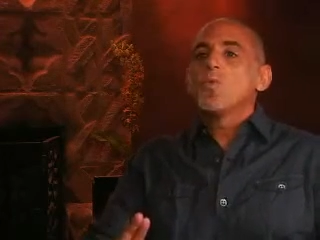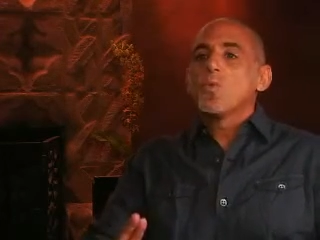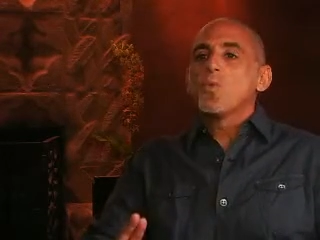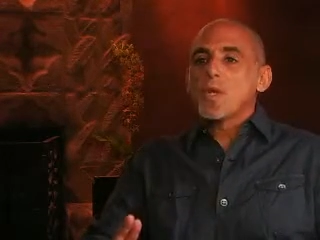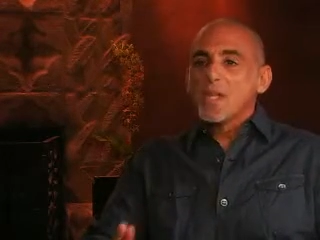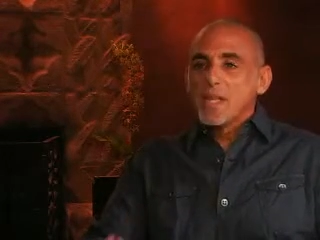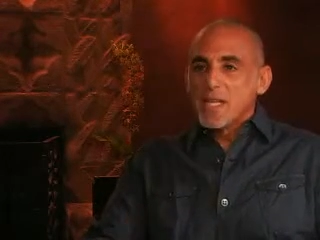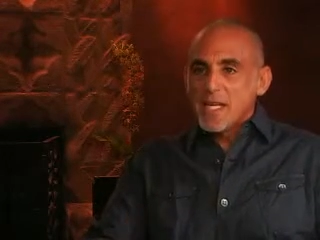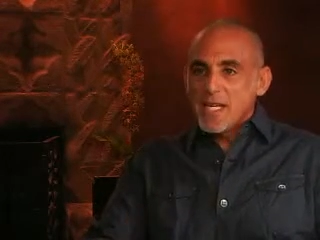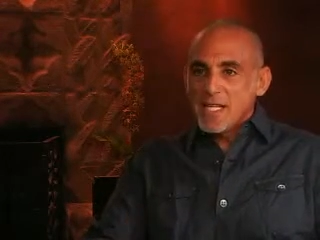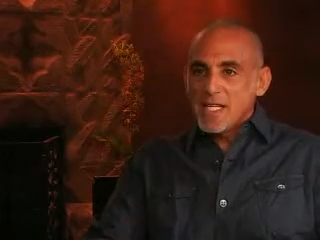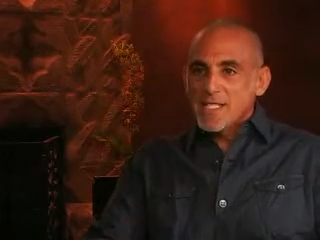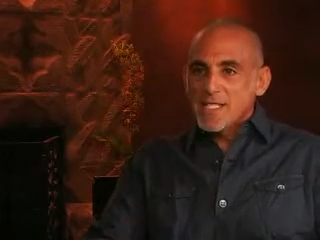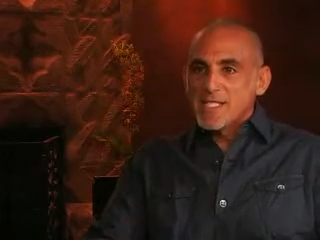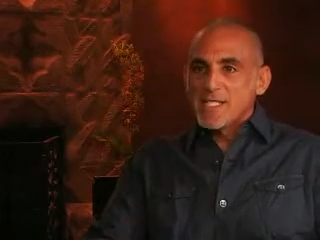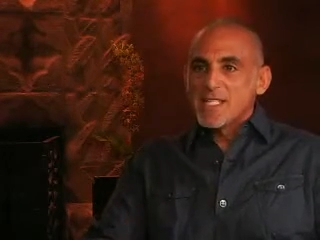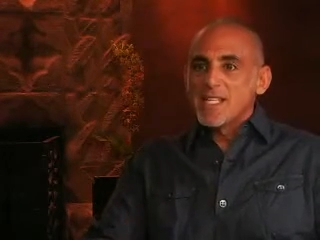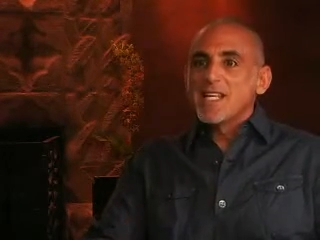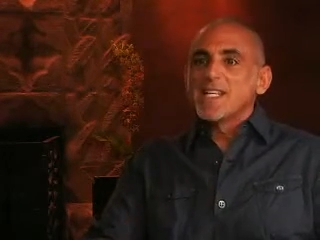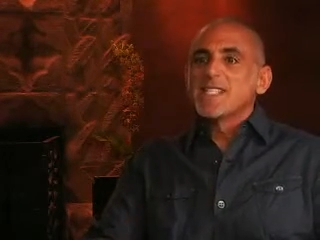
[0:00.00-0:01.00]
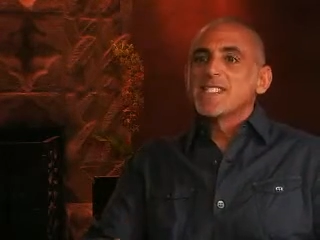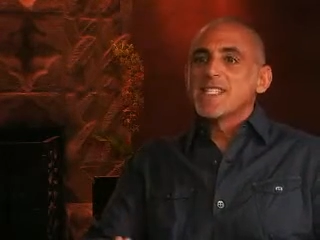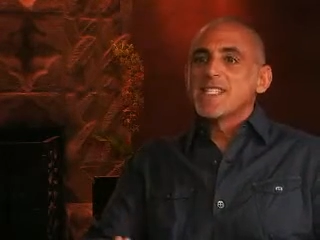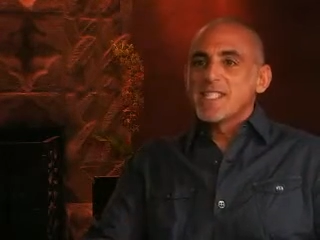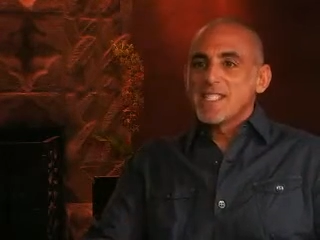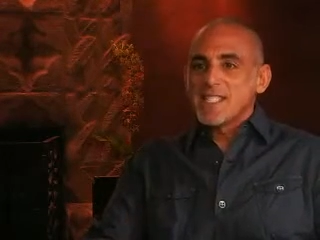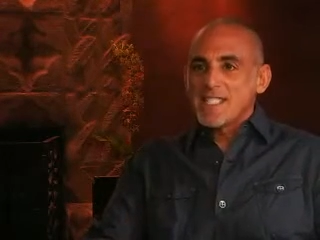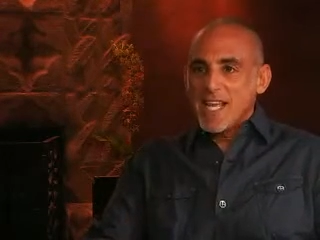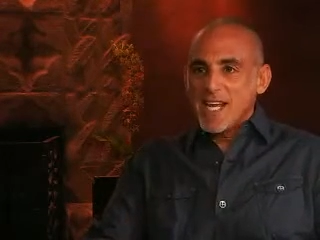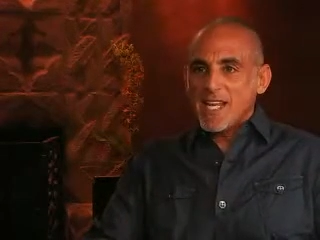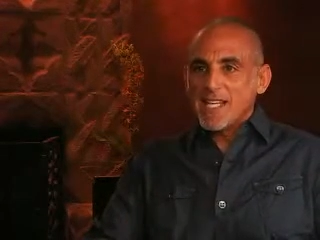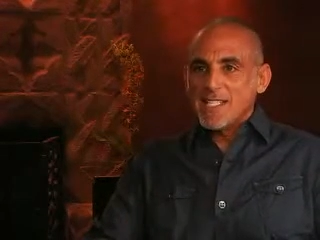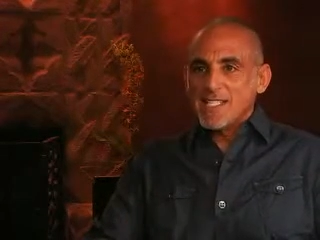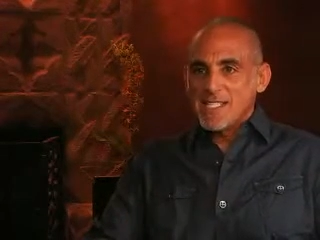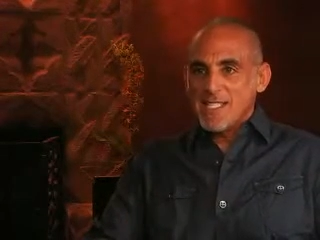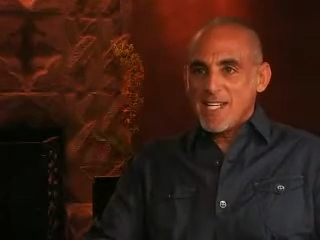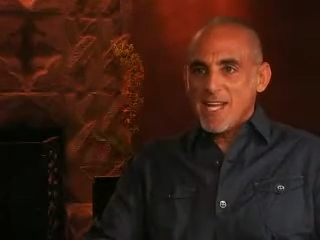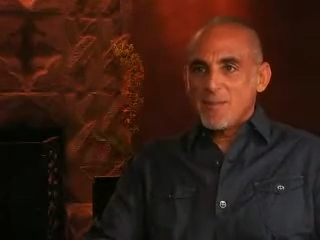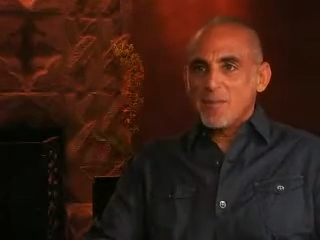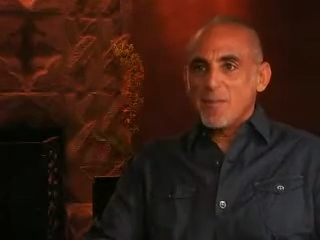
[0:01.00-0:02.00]
Release is the second
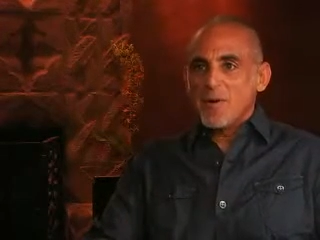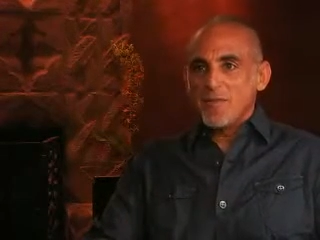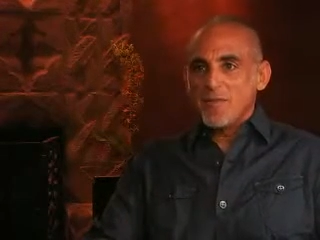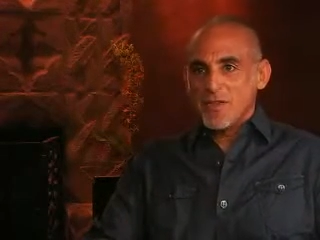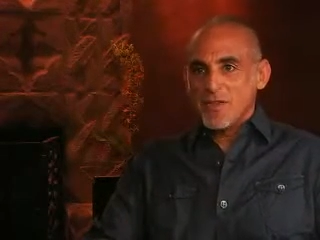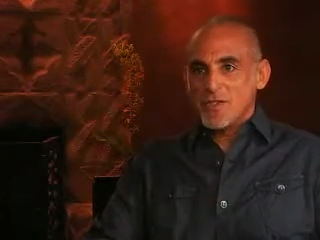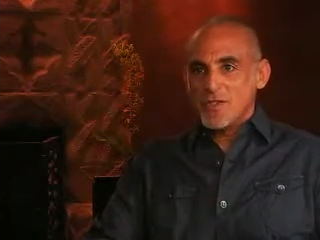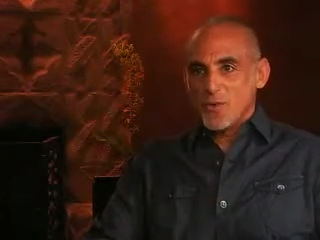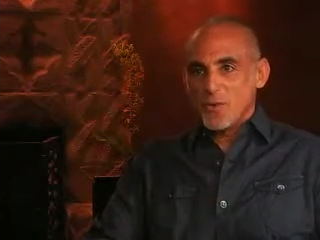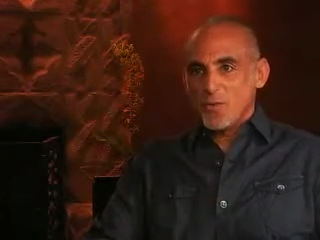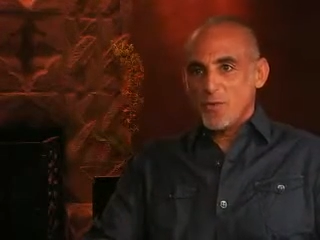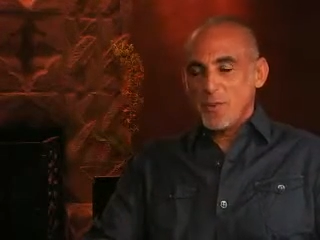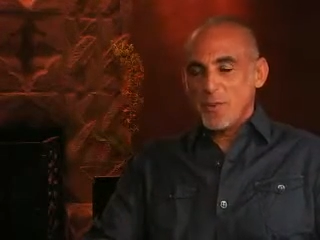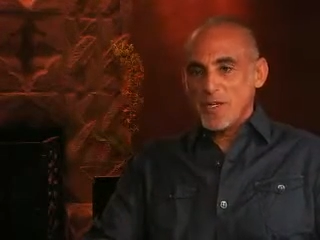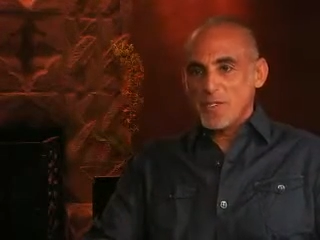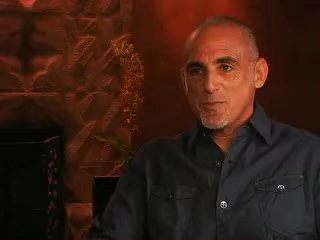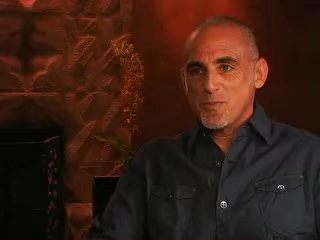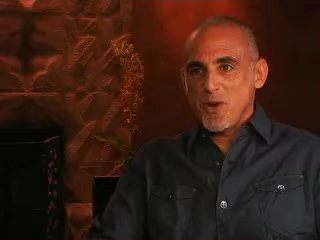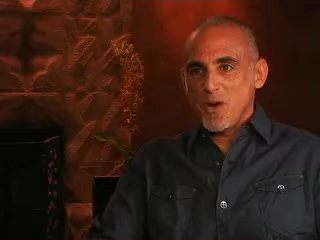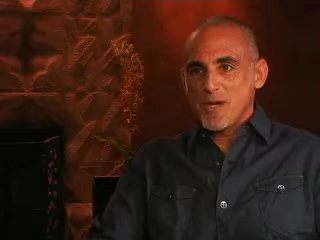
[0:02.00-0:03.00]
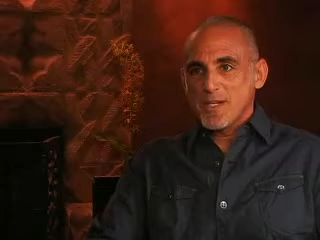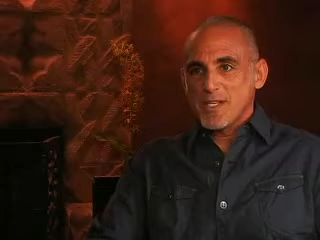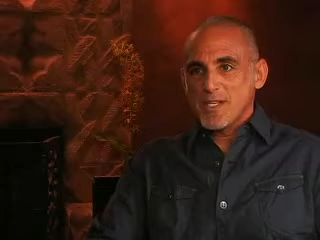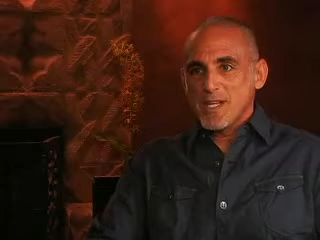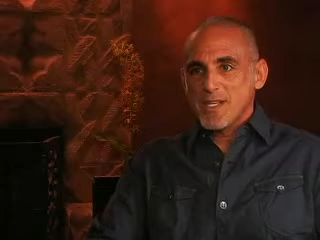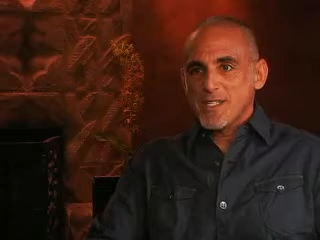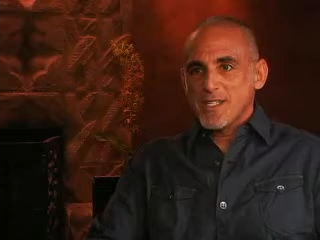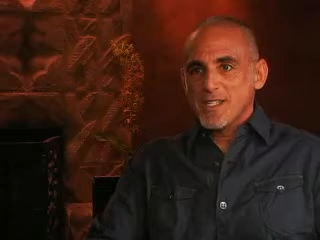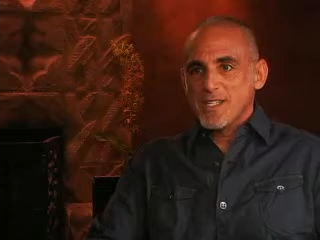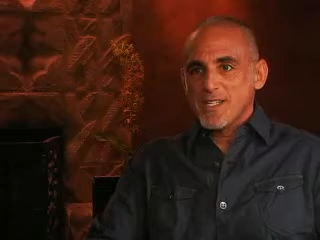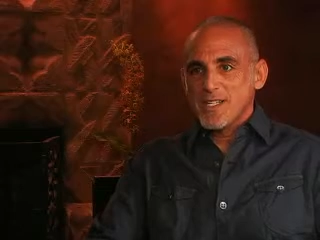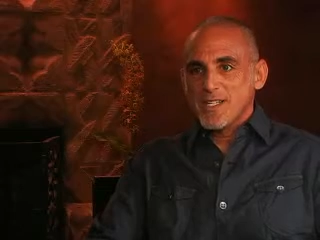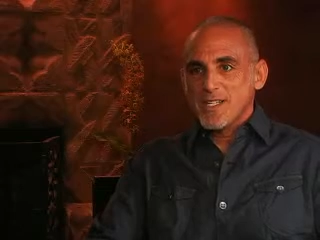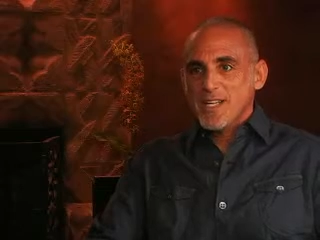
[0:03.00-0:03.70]
step of the SoulSpace process.